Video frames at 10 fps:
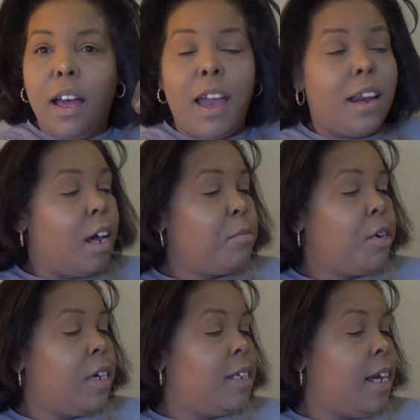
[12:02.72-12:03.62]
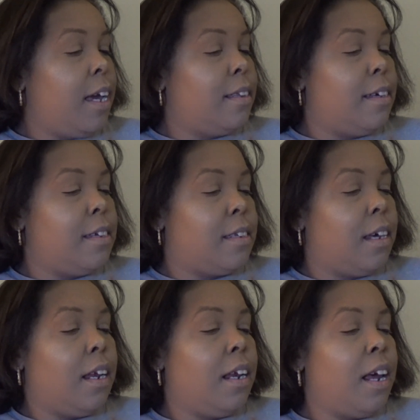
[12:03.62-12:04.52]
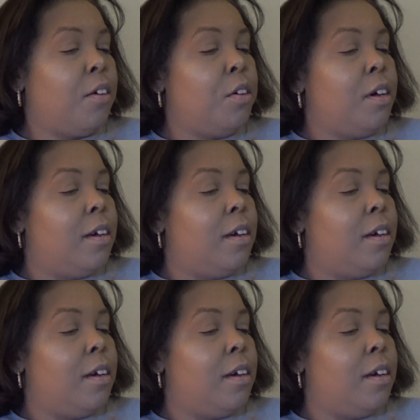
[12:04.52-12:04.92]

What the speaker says: And I'm going to take this, I don't know,